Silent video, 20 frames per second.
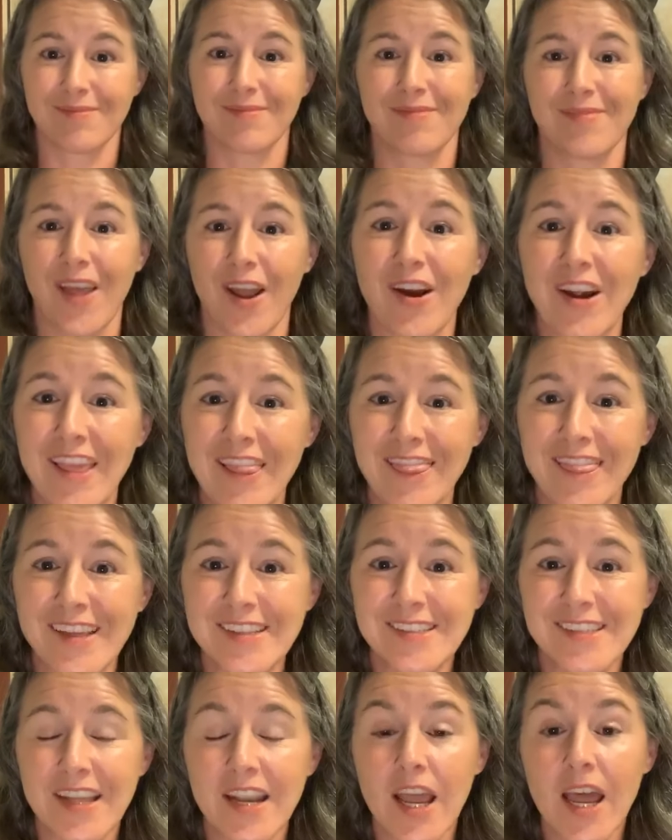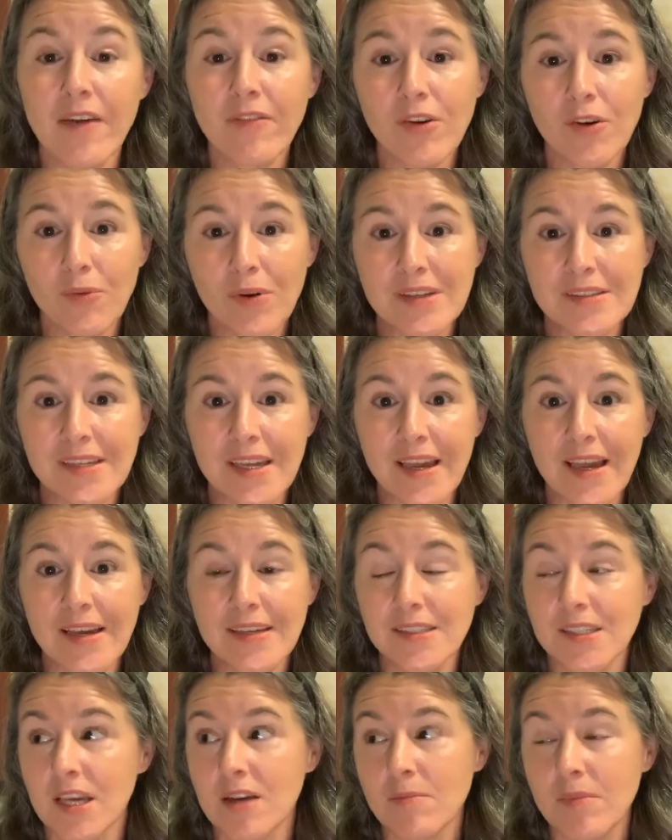All right, that's it. Have a great day,
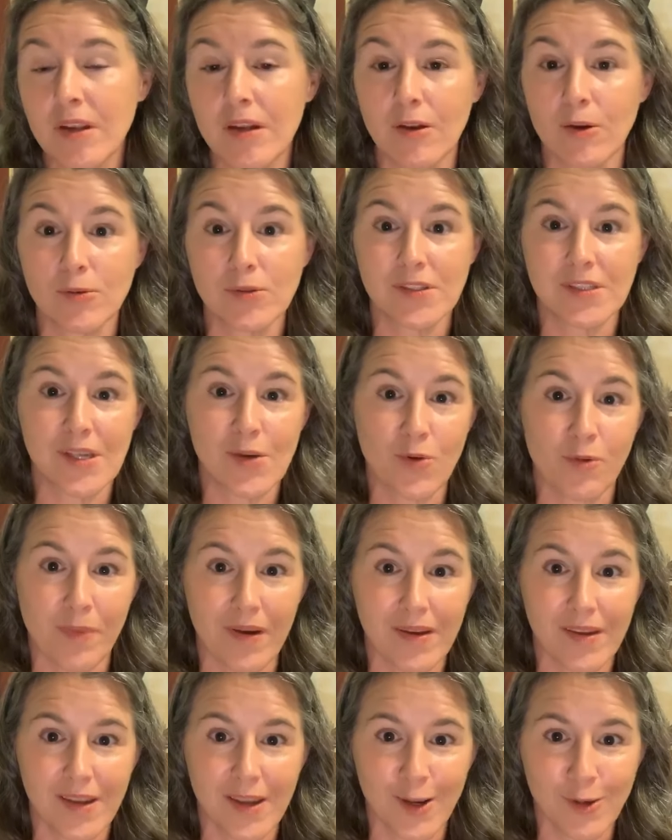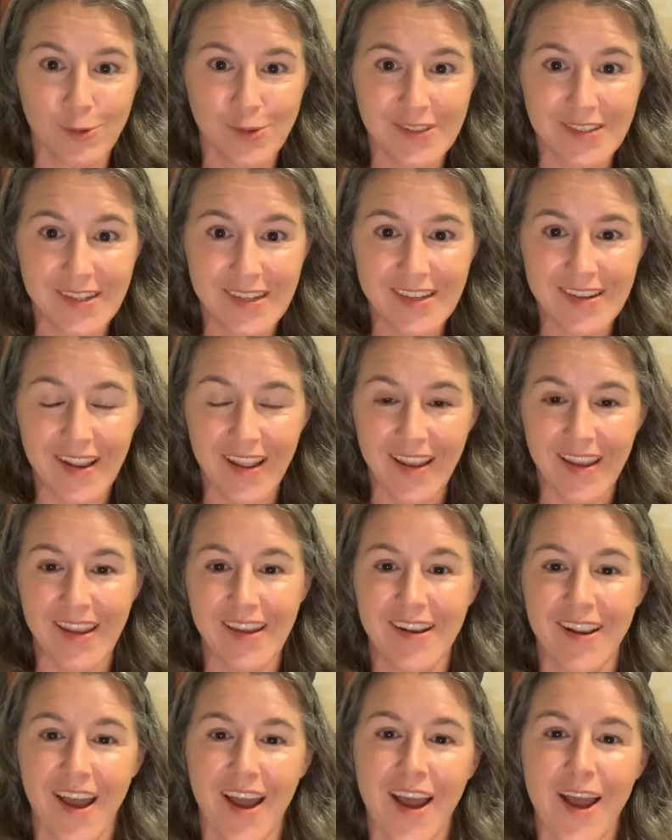guys. I'm gonna go see what my kiddos need,
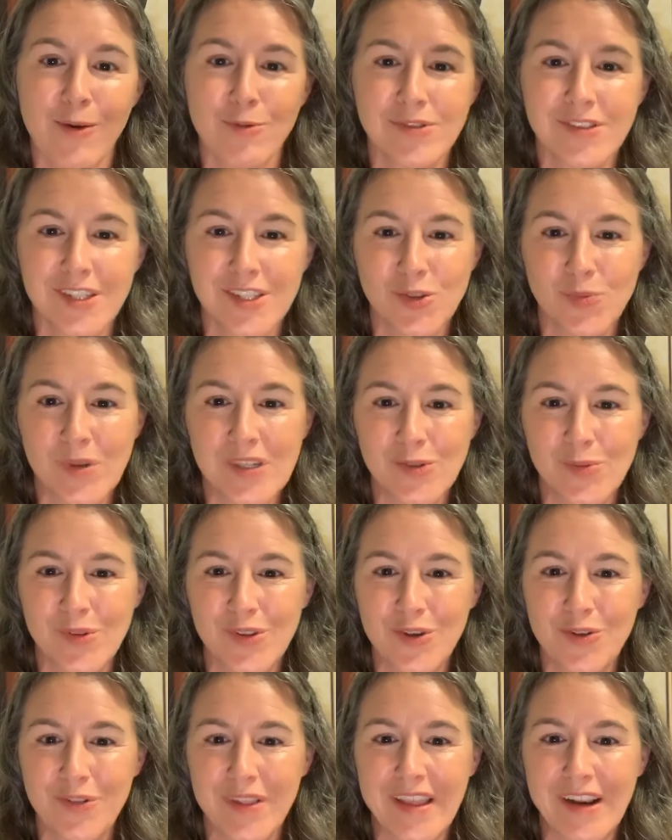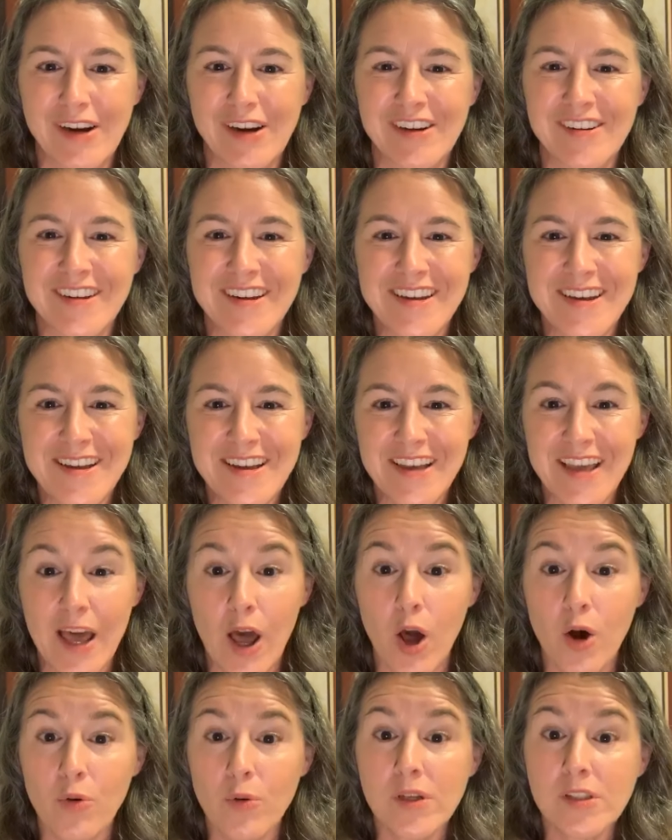and I will touch base with you later.
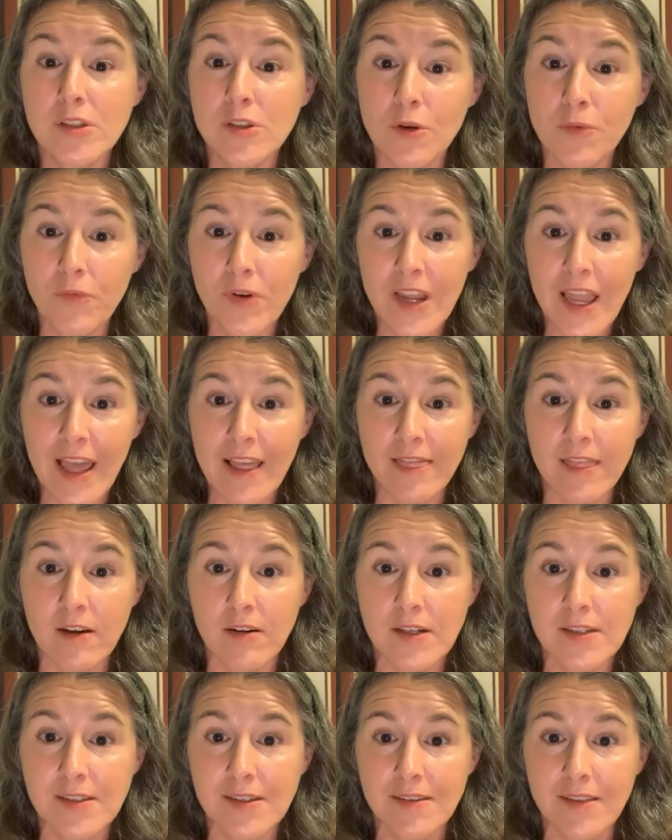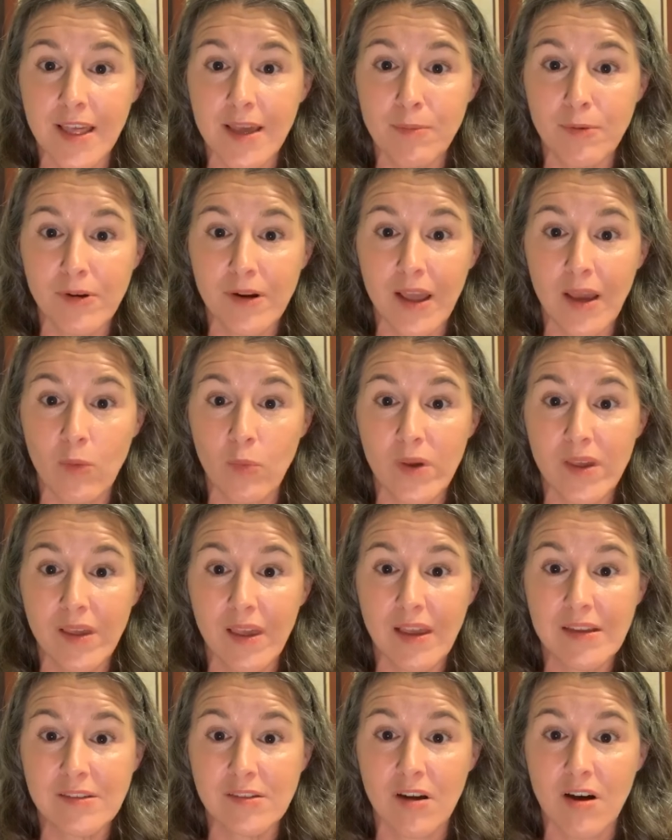Oh, and don't forget, there is a Labor Day
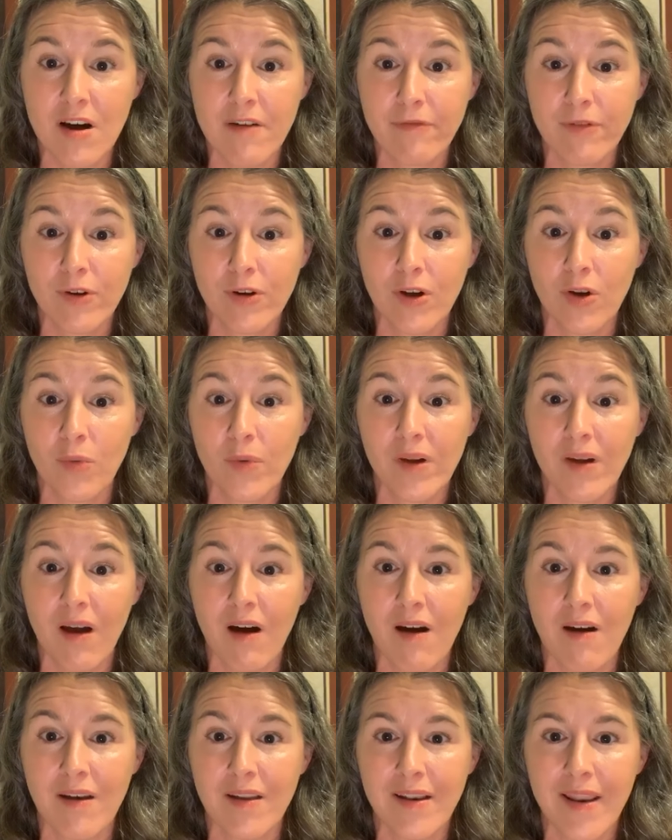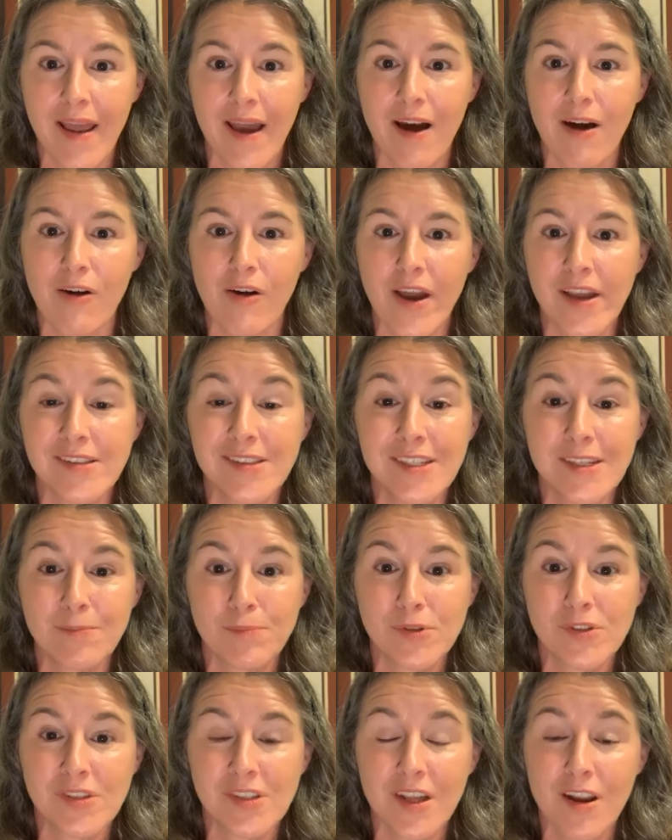weekend offer going on now.
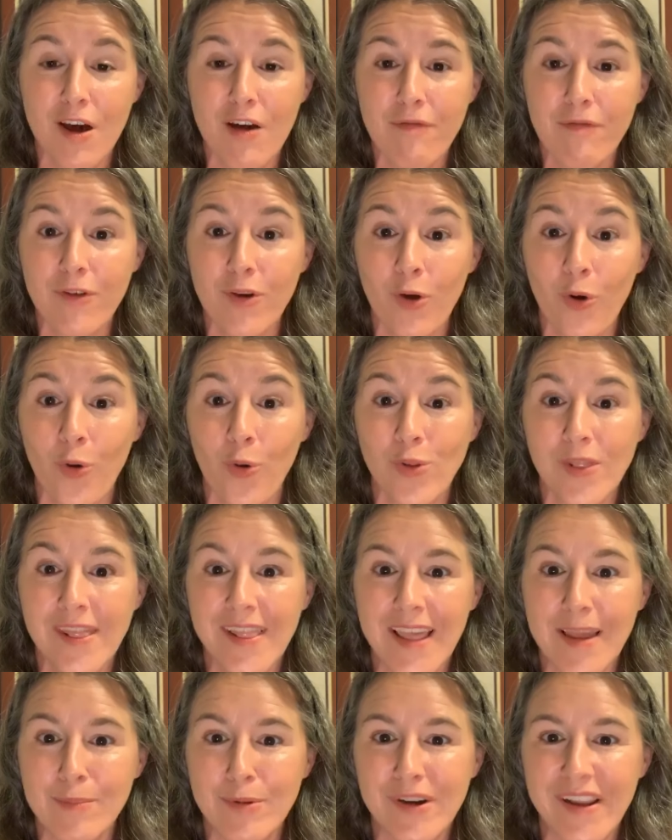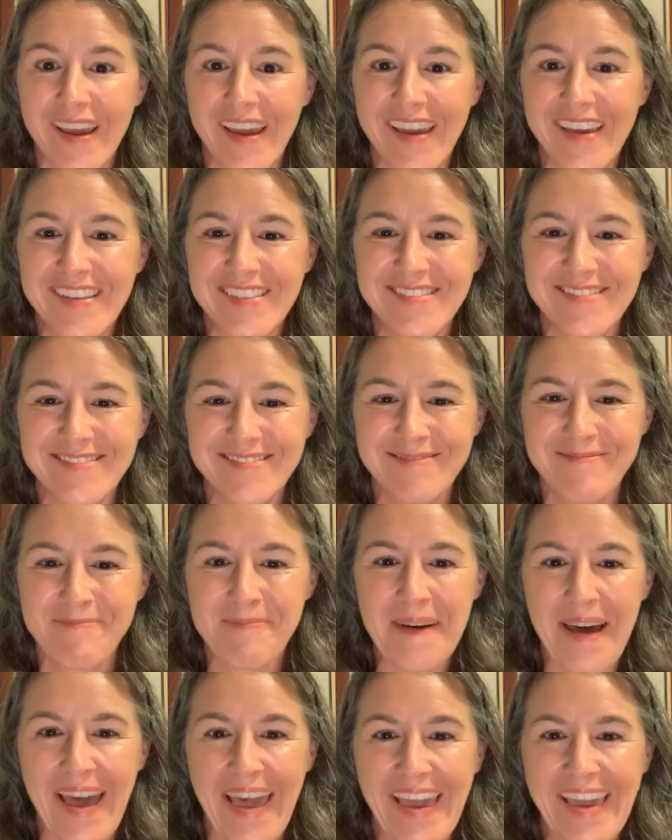18% off, code Labor Day.
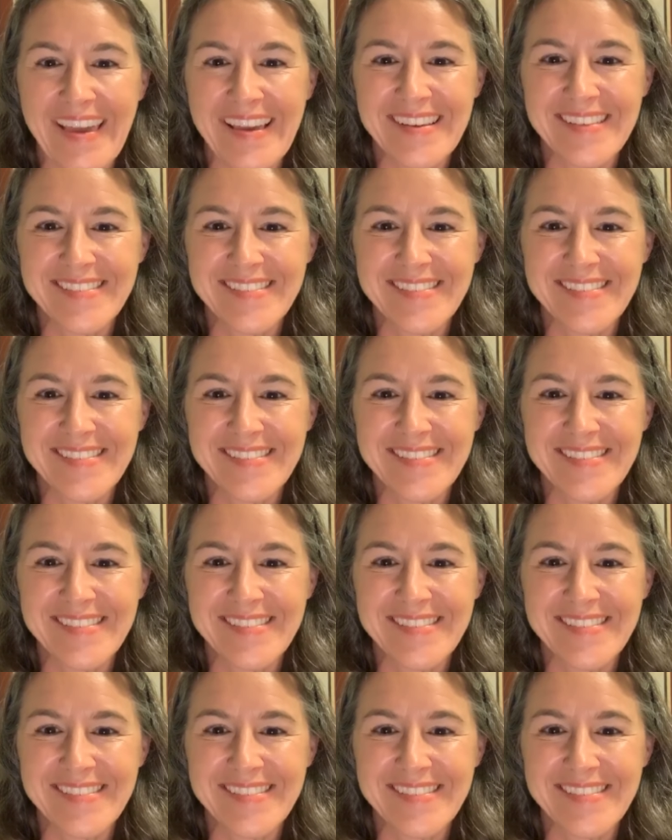Bye.